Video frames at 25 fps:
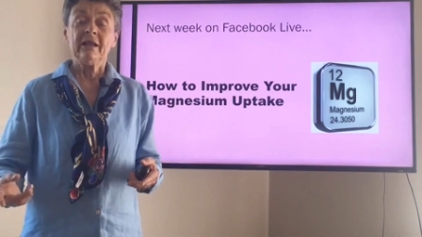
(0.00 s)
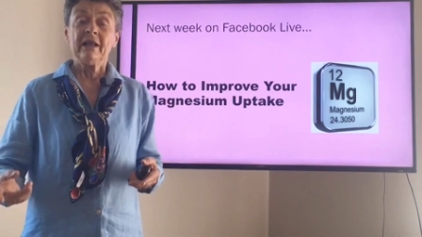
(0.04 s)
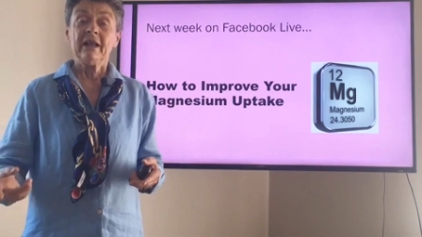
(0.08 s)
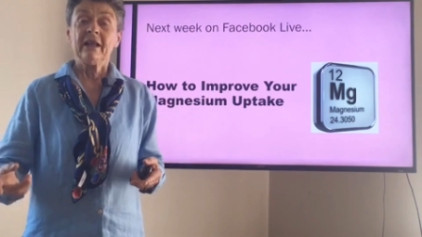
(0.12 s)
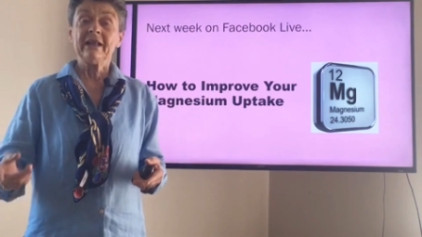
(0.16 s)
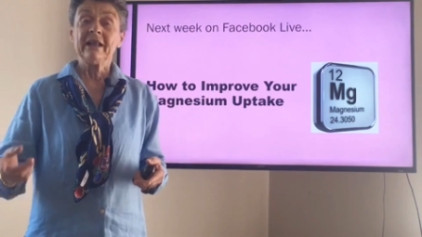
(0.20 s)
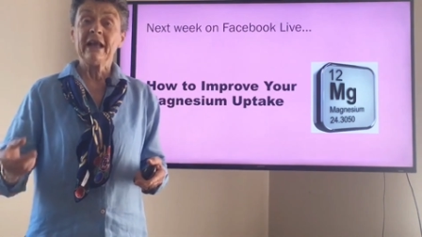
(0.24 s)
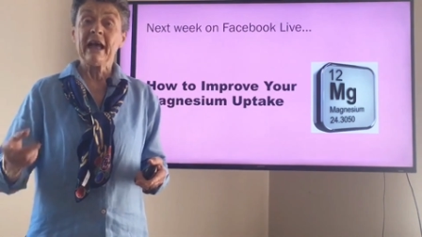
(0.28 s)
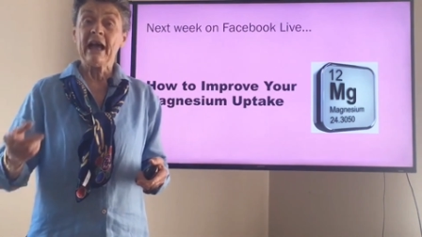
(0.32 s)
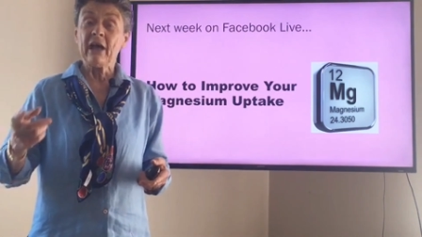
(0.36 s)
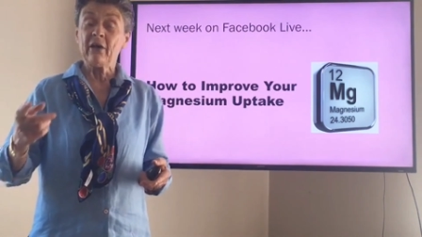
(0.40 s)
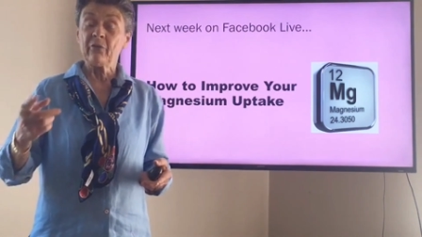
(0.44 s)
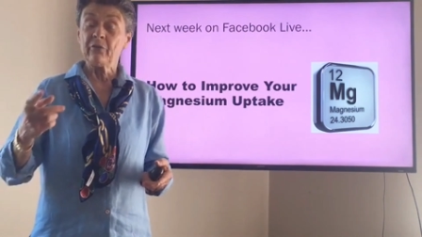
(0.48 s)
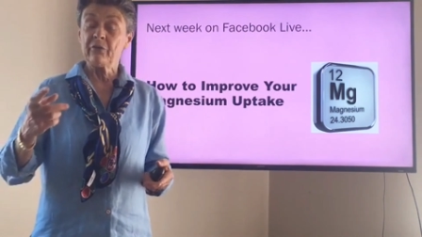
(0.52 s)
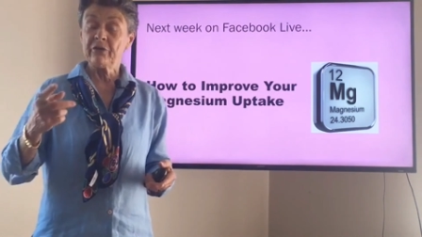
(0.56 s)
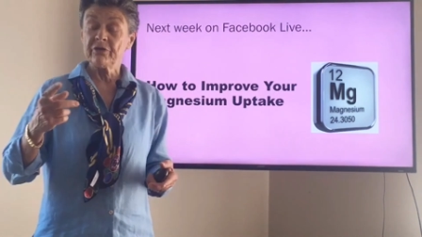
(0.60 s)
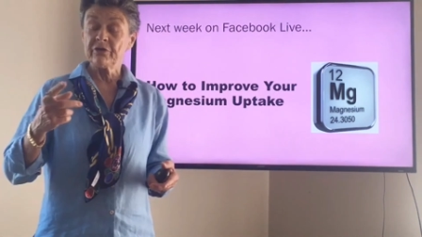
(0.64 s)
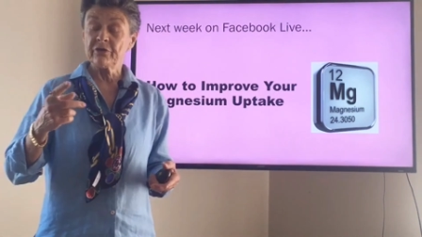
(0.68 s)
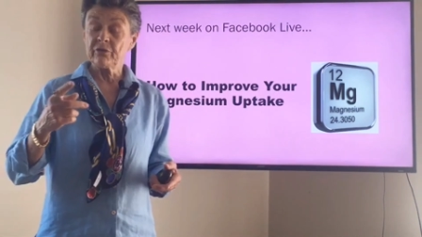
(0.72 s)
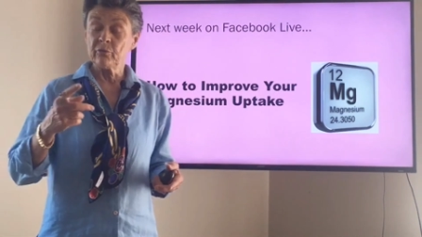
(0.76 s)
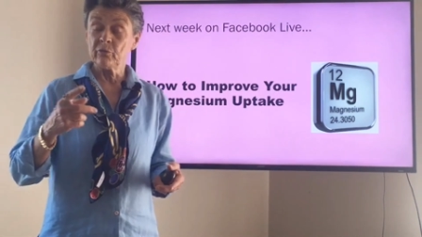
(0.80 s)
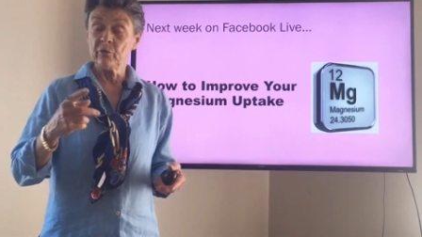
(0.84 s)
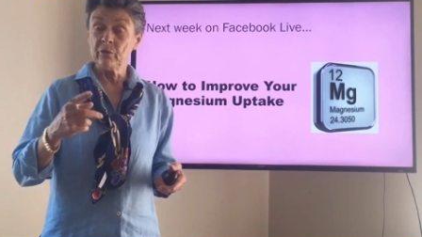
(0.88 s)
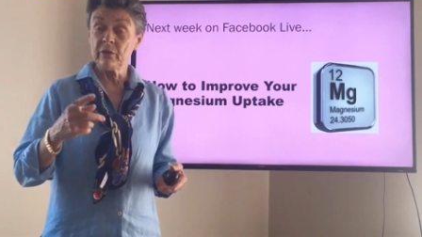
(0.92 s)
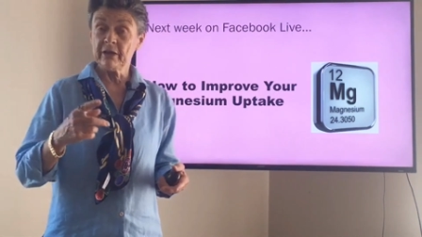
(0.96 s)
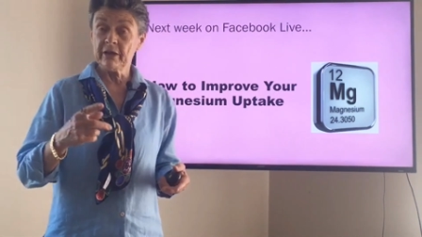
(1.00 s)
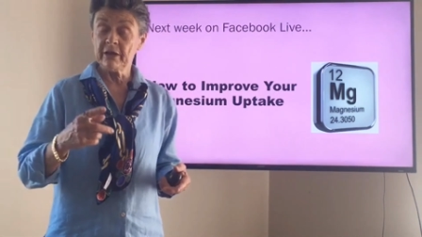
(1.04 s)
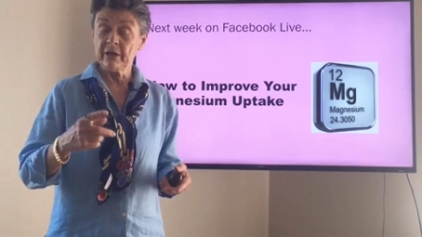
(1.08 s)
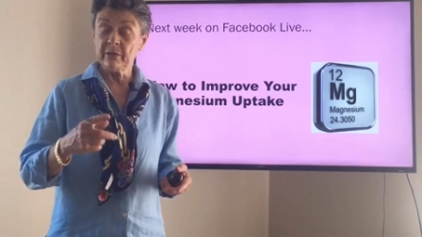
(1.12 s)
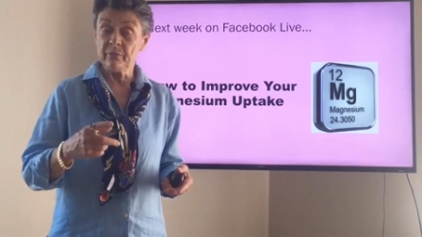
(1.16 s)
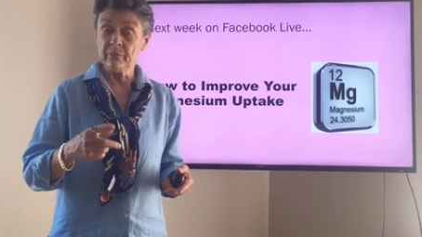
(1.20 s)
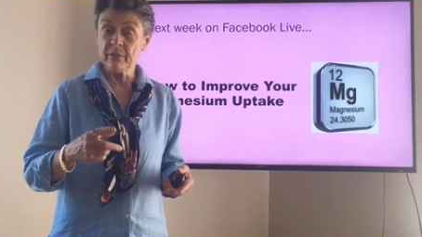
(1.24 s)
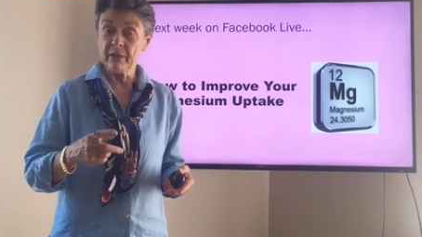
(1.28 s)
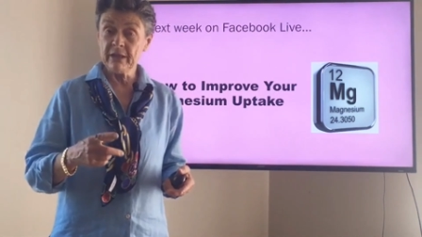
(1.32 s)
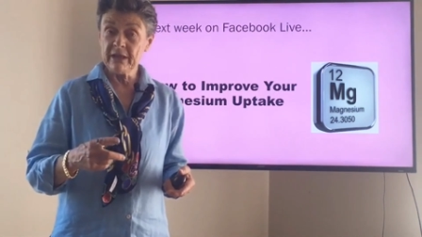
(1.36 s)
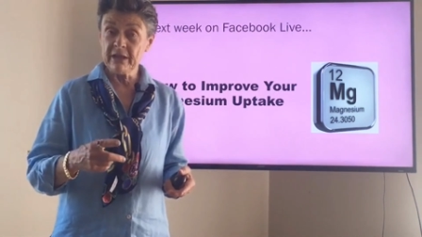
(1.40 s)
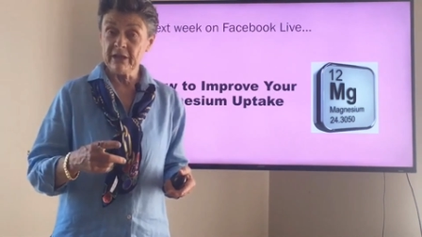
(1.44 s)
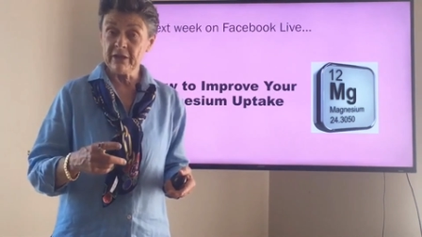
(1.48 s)
and how this really
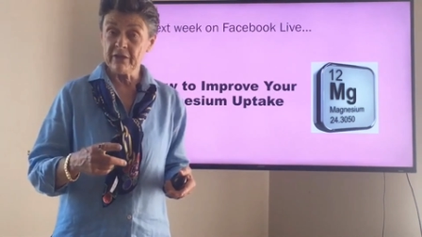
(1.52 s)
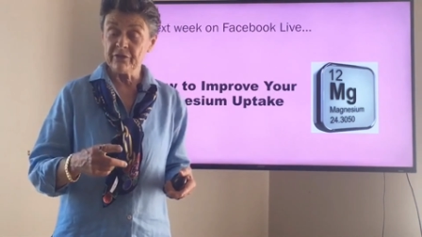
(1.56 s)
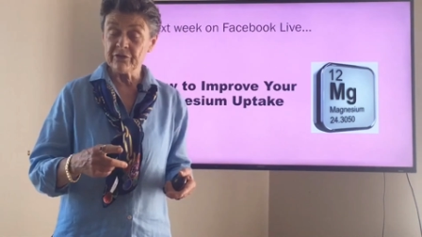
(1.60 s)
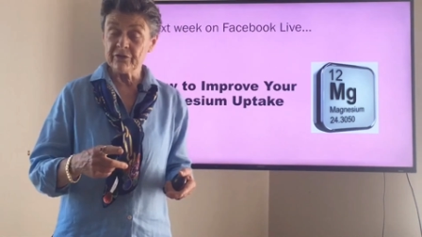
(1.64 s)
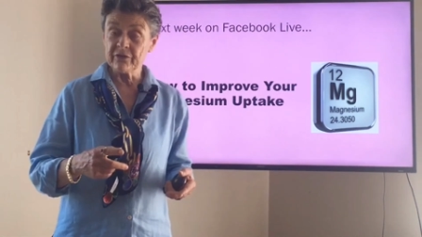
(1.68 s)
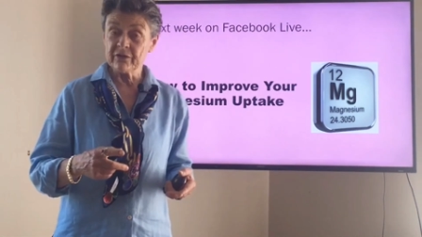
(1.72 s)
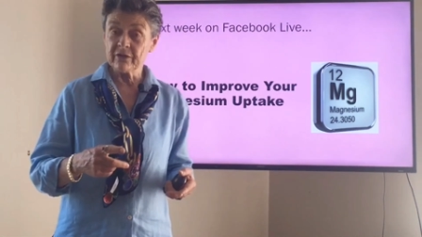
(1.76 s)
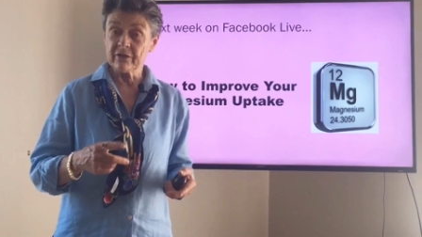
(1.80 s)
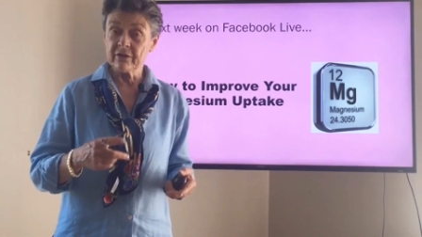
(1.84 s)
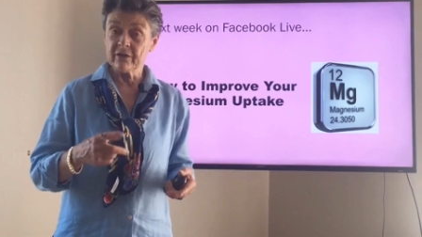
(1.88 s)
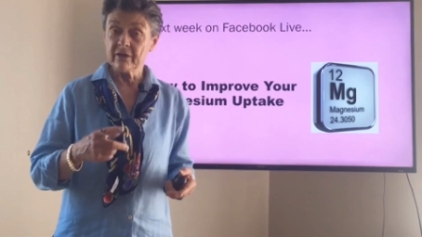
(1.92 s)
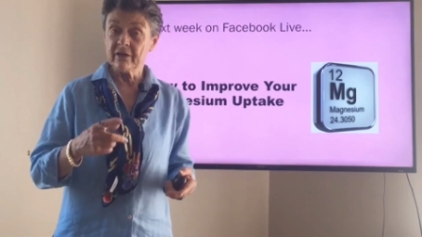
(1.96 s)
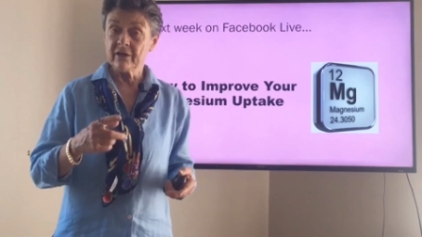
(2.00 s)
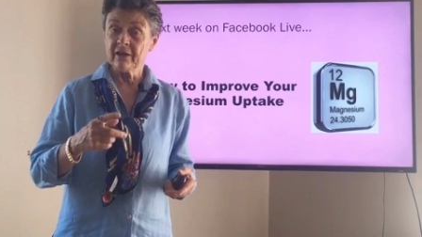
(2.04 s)
means